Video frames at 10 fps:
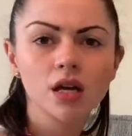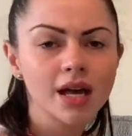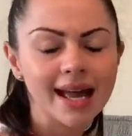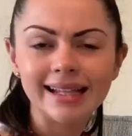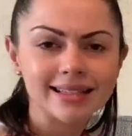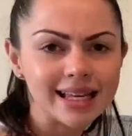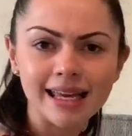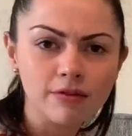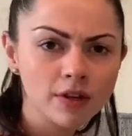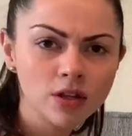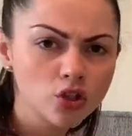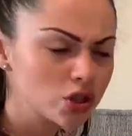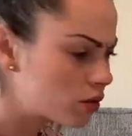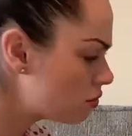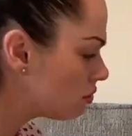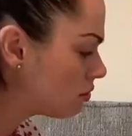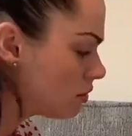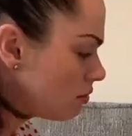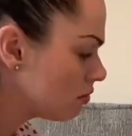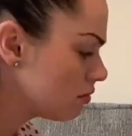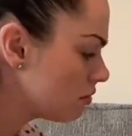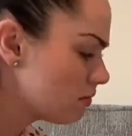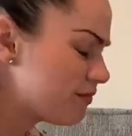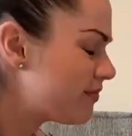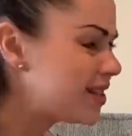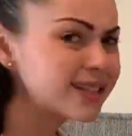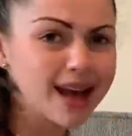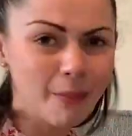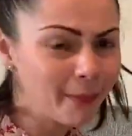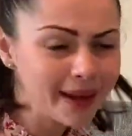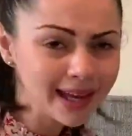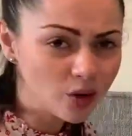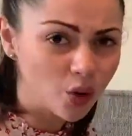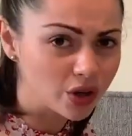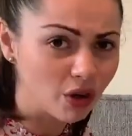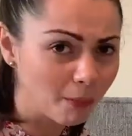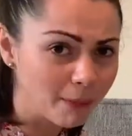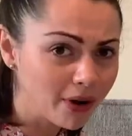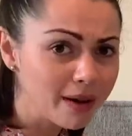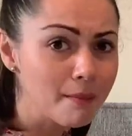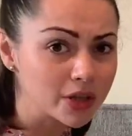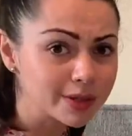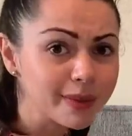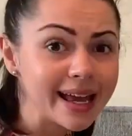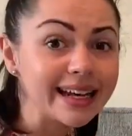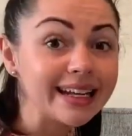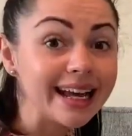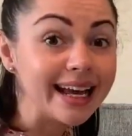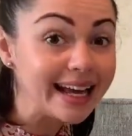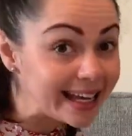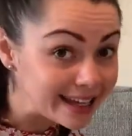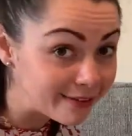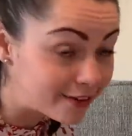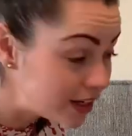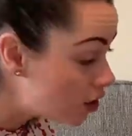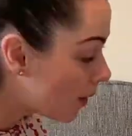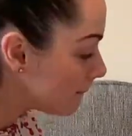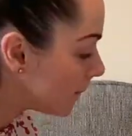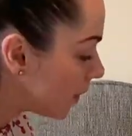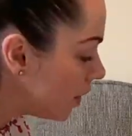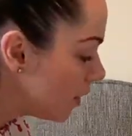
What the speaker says: It's even. So this can't be an odd number. It must be an even number.